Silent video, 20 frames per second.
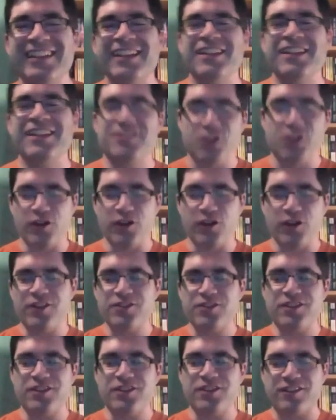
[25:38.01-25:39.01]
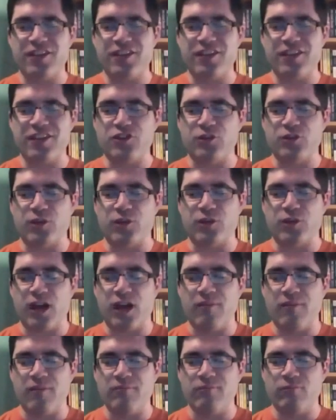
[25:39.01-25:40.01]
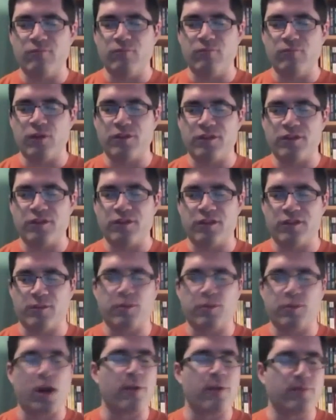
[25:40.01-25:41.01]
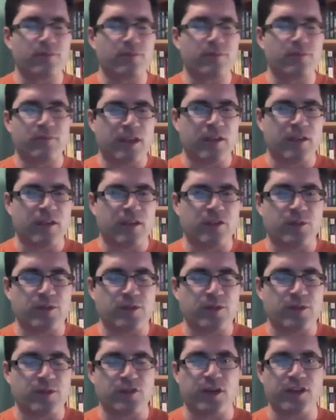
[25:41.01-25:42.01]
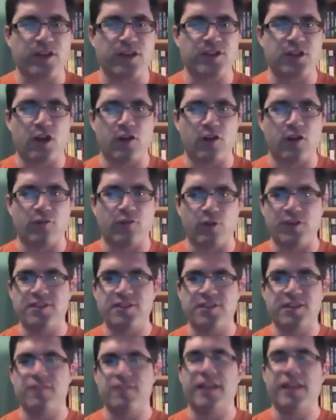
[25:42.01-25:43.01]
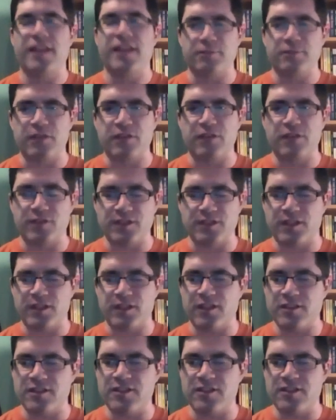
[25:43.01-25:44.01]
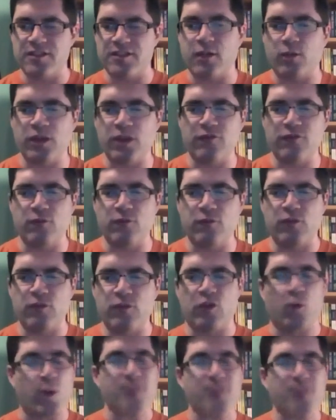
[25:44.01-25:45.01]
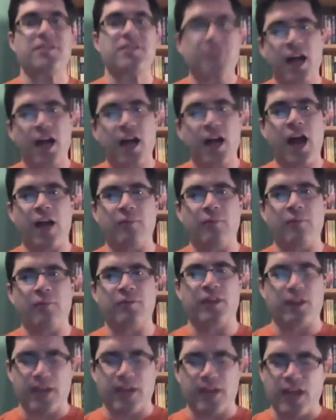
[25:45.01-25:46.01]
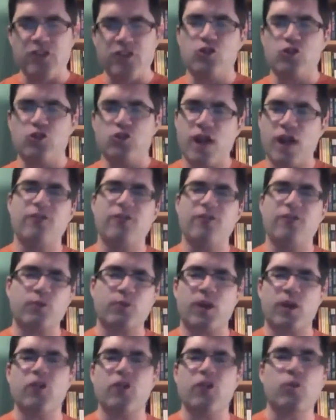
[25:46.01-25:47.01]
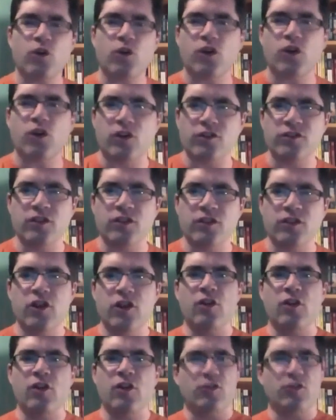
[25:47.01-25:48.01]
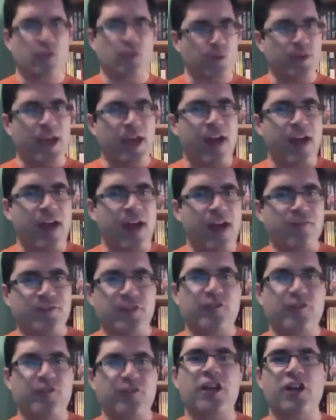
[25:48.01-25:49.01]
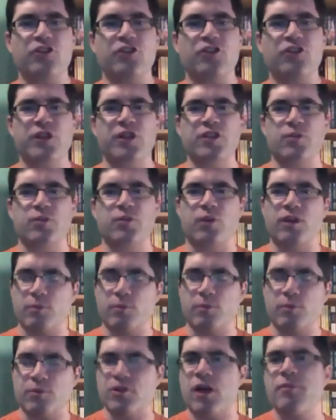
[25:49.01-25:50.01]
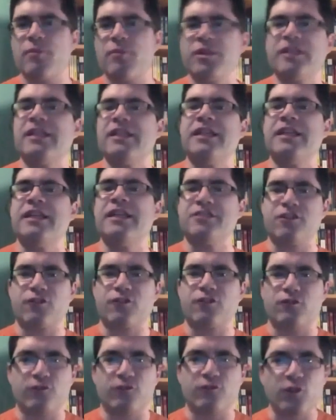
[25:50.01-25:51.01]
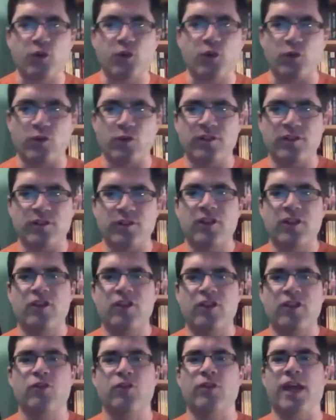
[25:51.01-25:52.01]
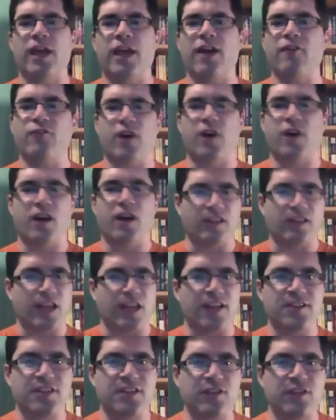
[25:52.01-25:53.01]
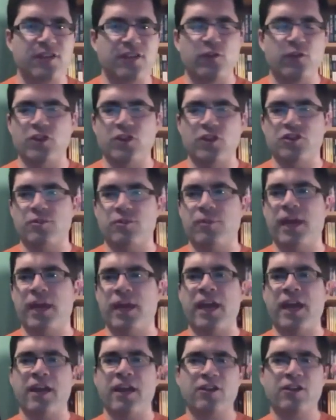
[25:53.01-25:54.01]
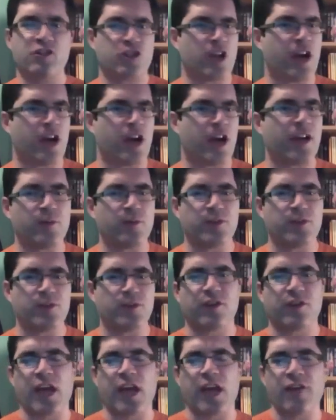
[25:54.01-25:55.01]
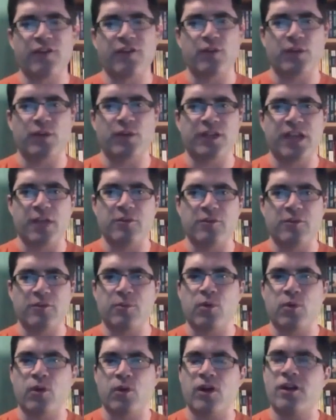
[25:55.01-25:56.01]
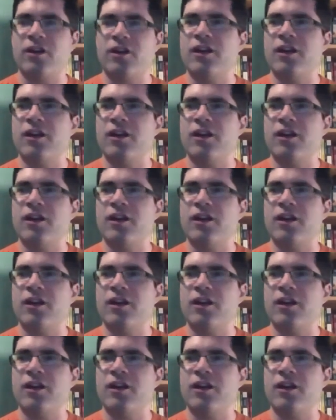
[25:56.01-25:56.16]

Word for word: So here's the issue. What the problem in terms of trying to solve with synthetic beef is this, is that there was a time that as you traveled around the world, you would have different countries where they would predominantly eat different food. You'd have a lot of seafood in Japan. China was very heavy when it came to pork.